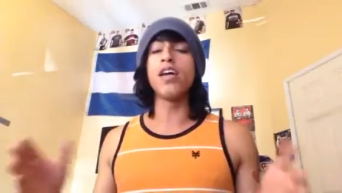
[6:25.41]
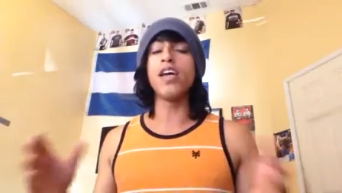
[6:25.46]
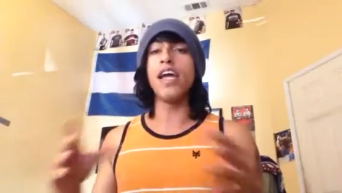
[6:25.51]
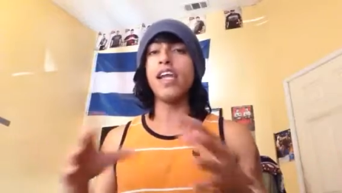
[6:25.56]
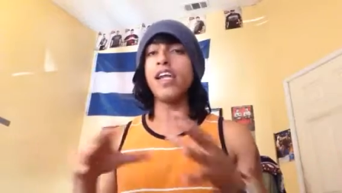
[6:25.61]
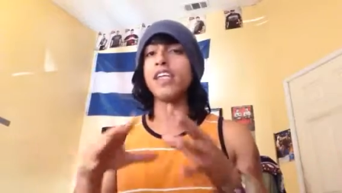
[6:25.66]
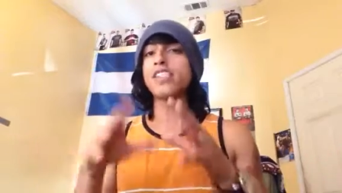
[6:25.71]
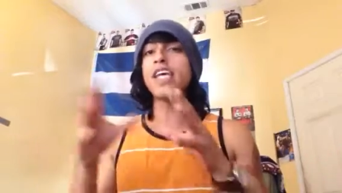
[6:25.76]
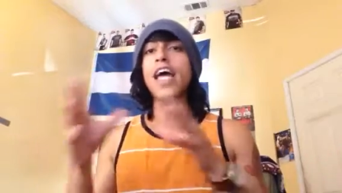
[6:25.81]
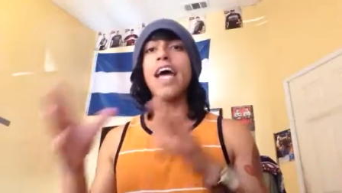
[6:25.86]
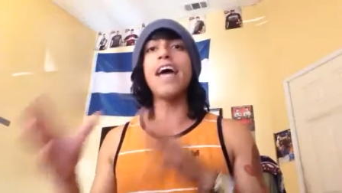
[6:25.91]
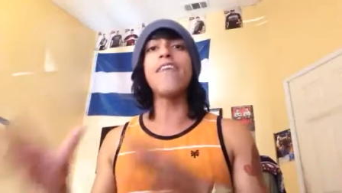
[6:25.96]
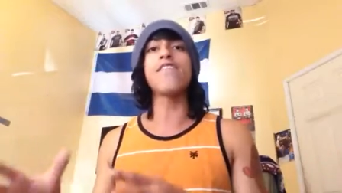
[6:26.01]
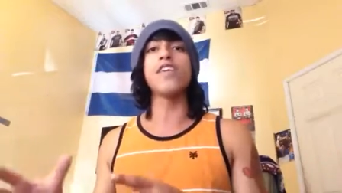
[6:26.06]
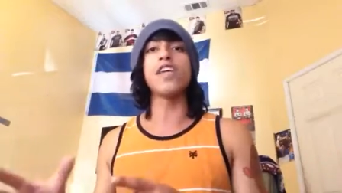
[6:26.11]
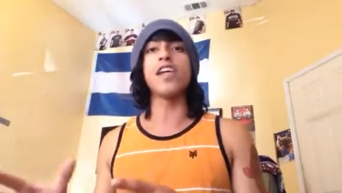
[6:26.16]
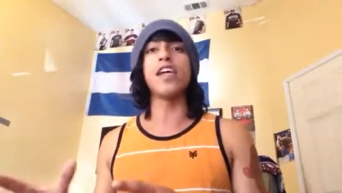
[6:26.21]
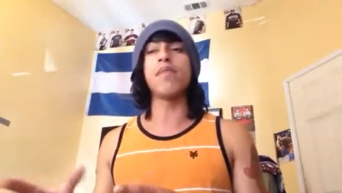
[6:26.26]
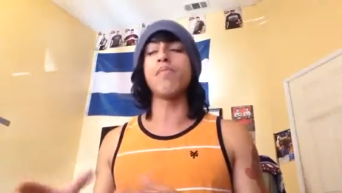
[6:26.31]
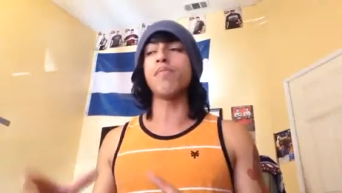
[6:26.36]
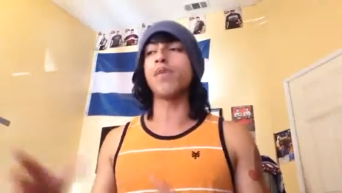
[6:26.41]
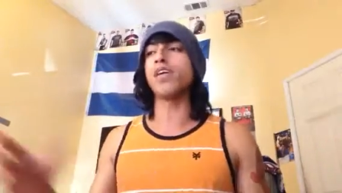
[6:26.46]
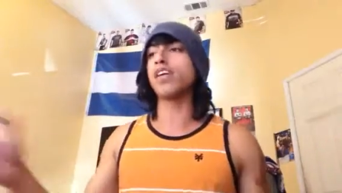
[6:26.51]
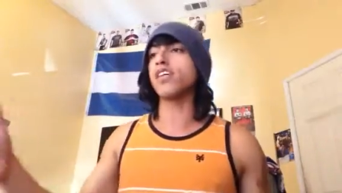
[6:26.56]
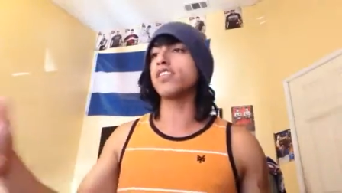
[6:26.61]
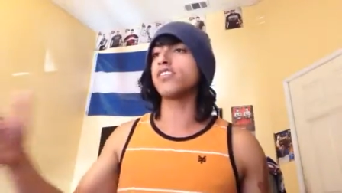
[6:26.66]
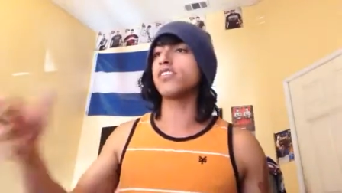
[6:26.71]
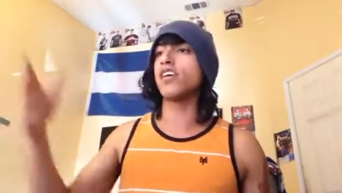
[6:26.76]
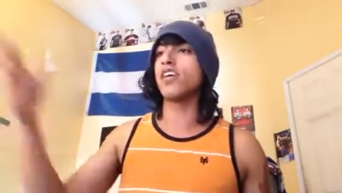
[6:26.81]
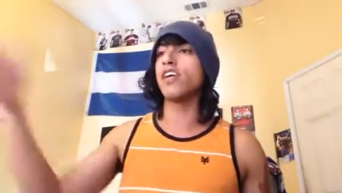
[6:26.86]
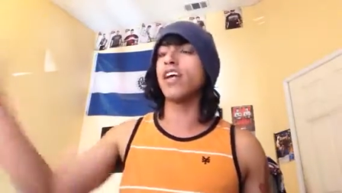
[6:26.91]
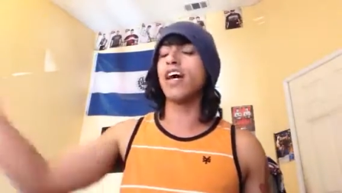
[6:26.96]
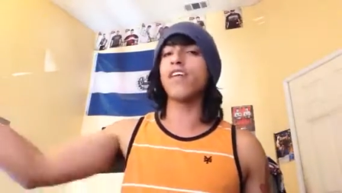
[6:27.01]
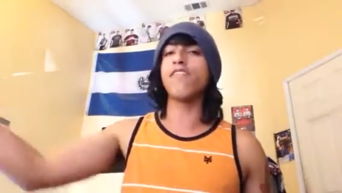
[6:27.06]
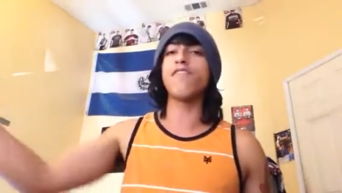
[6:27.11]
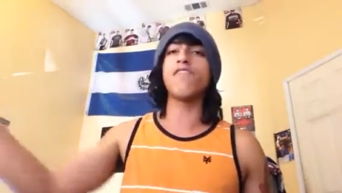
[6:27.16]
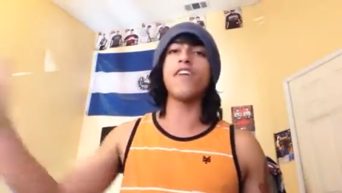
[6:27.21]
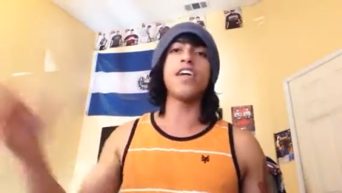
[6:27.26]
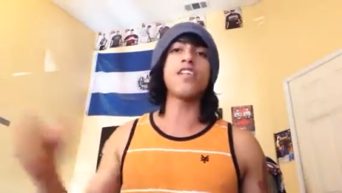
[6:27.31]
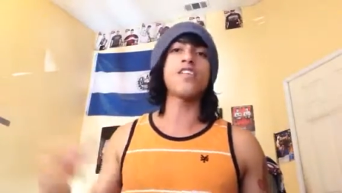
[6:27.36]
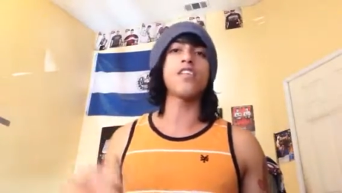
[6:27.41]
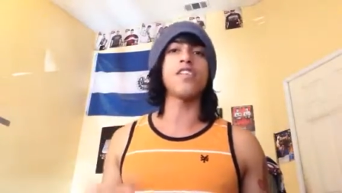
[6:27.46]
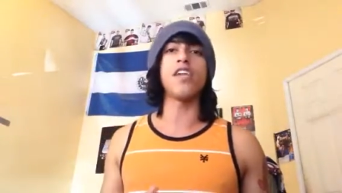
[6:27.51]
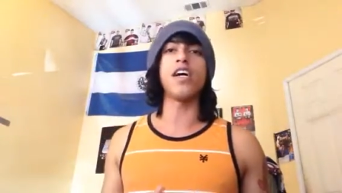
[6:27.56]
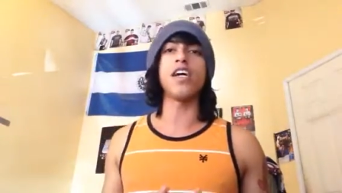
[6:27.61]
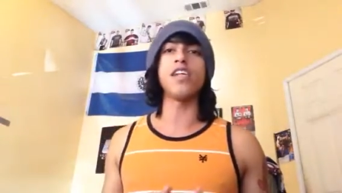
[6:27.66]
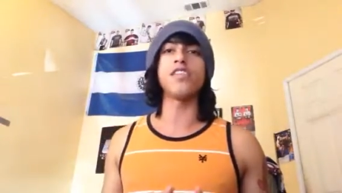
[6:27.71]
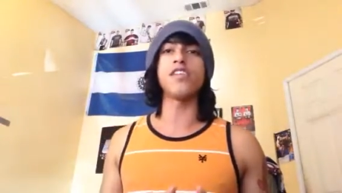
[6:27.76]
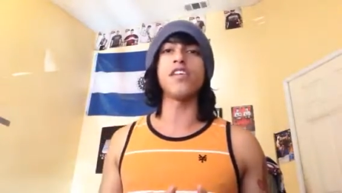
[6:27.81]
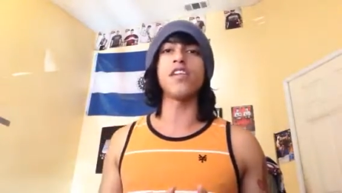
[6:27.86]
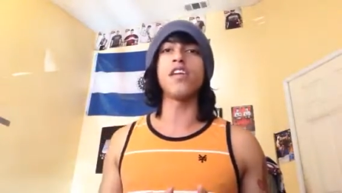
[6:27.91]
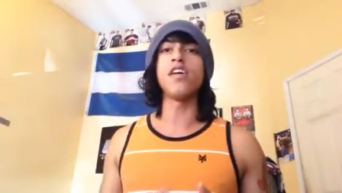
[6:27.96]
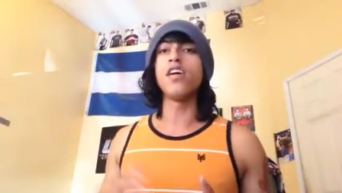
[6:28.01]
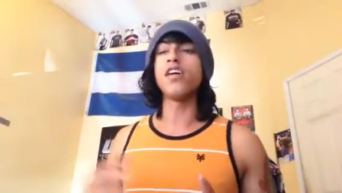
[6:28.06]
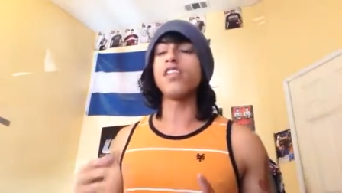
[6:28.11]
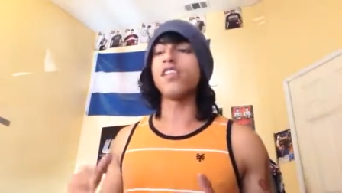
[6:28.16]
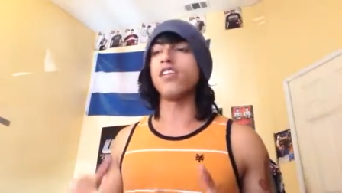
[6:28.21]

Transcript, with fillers: and it's evident because they're not evangelizing.